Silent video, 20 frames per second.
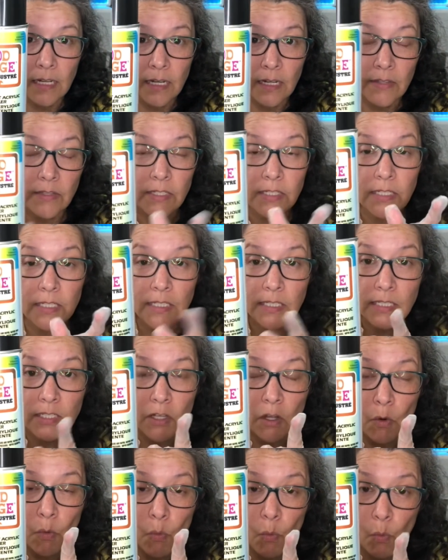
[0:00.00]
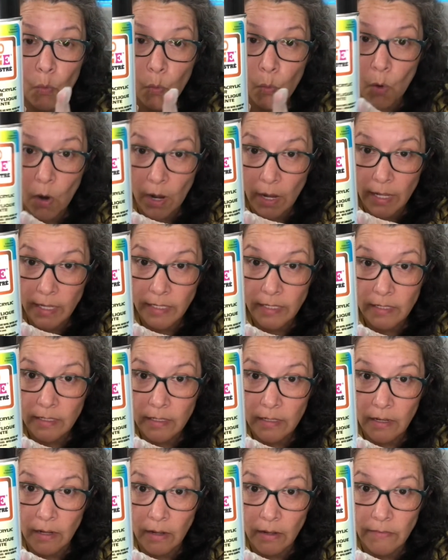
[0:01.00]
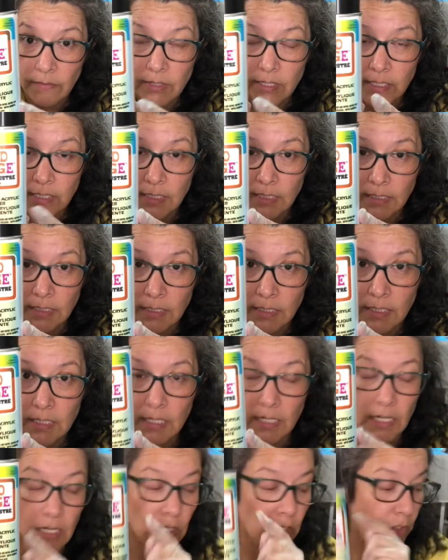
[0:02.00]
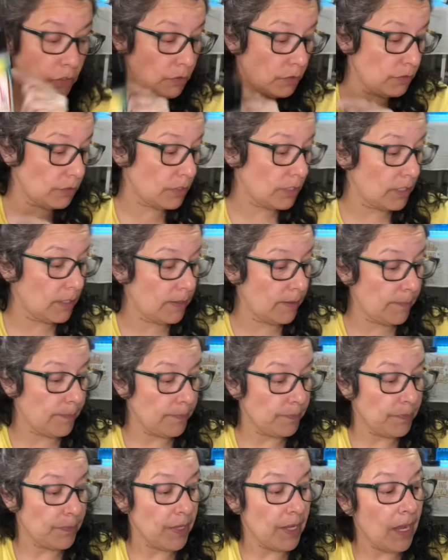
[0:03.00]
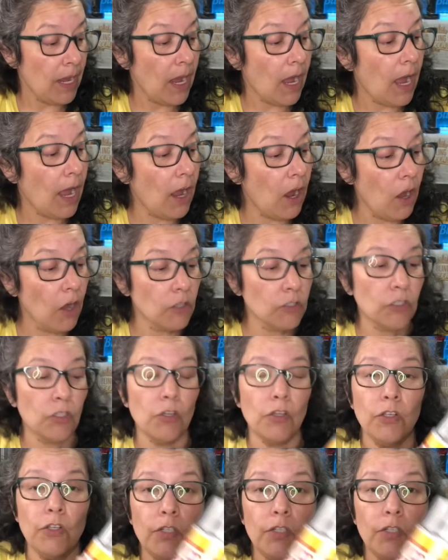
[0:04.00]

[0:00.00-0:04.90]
this is one of the sealants that I use. I also use